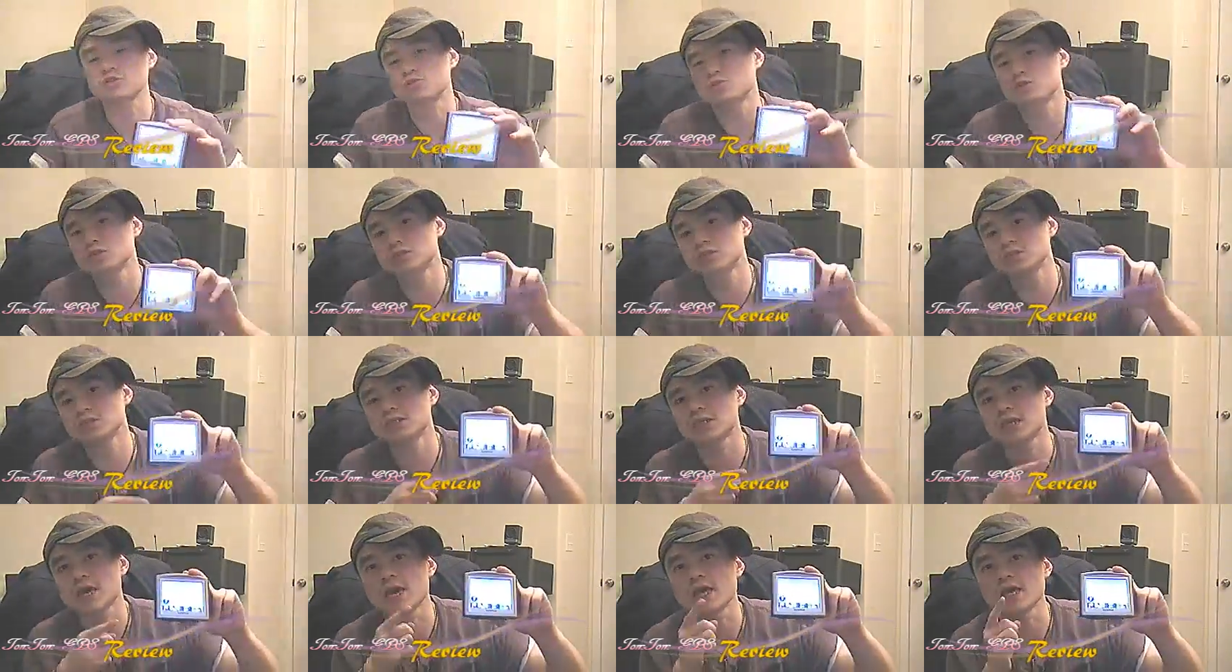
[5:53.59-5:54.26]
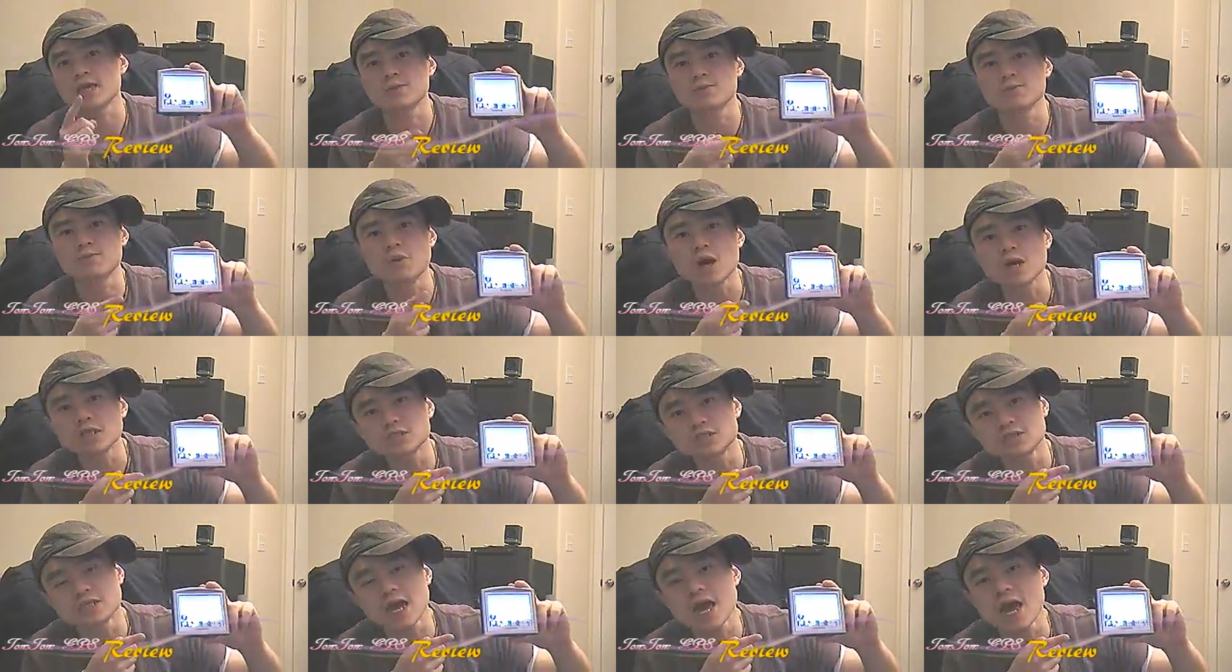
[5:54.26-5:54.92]
which is a
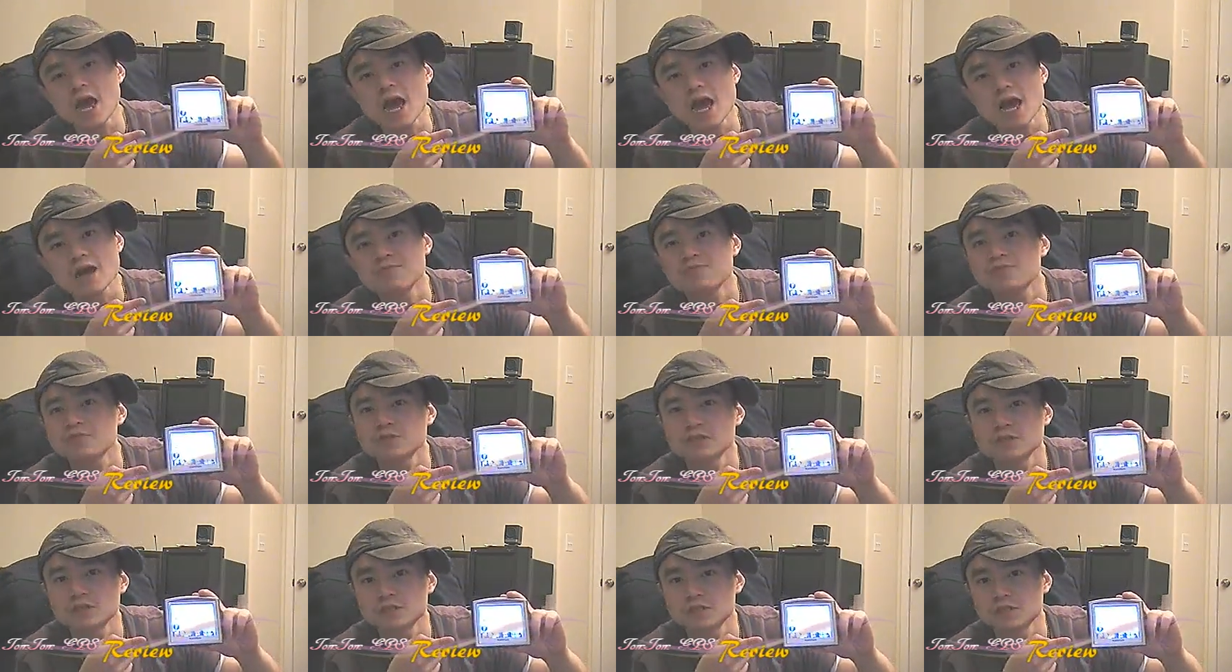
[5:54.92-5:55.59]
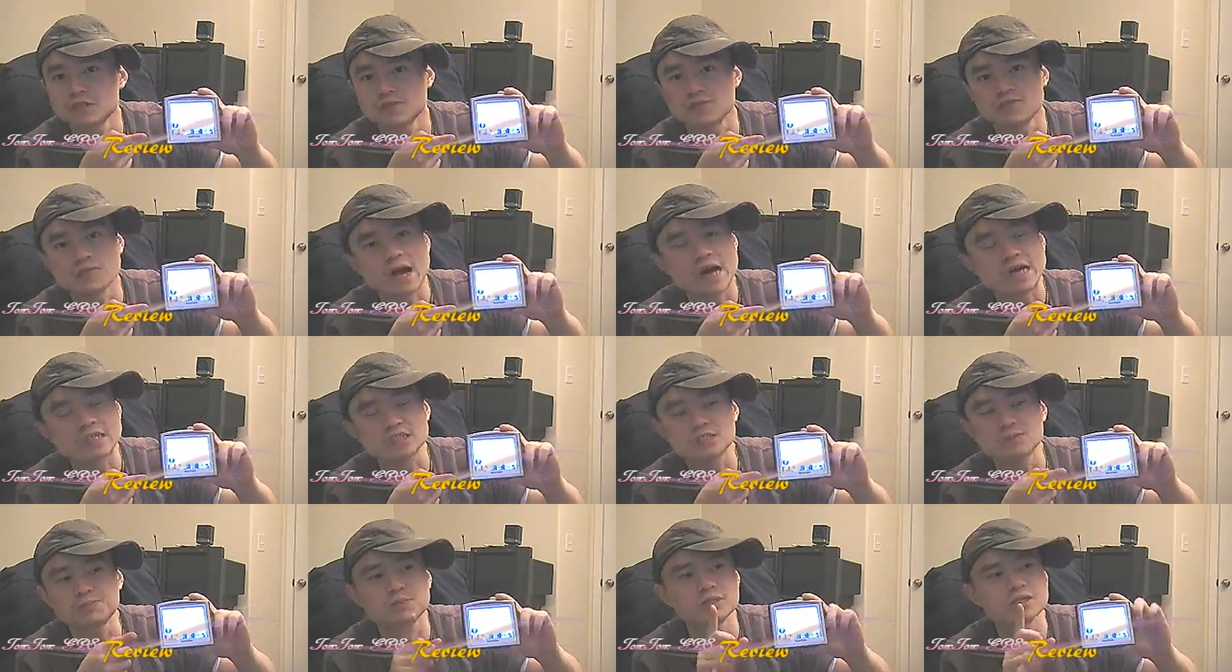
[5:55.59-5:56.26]
must-have for this
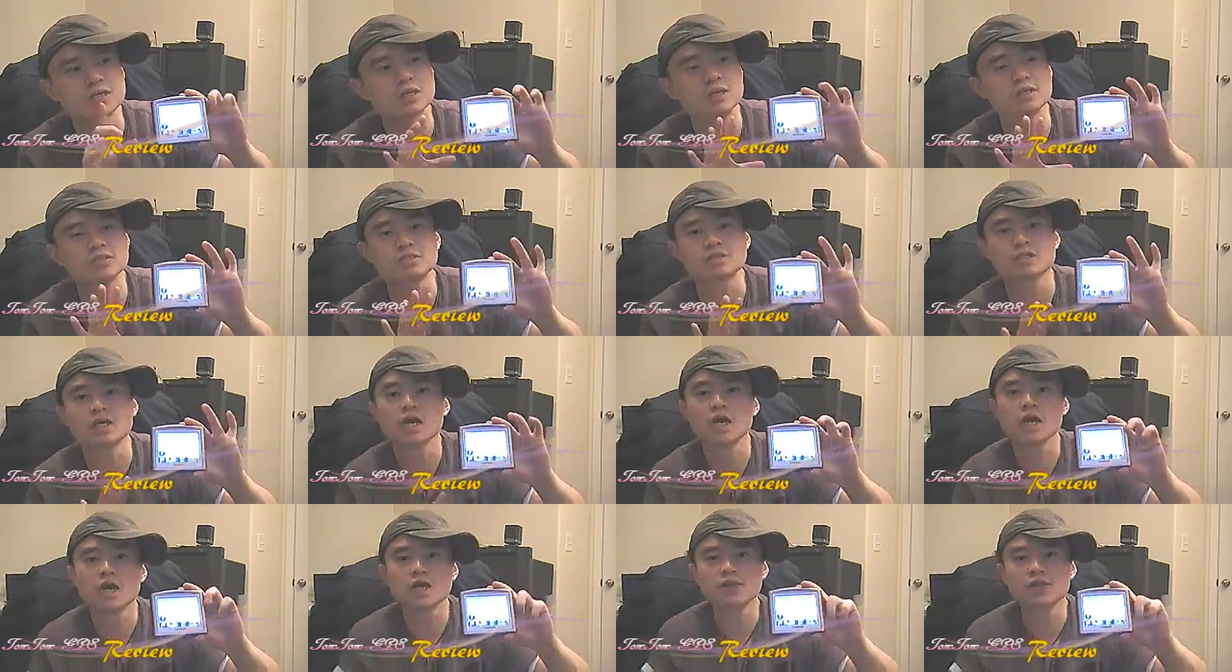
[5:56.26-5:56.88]
device because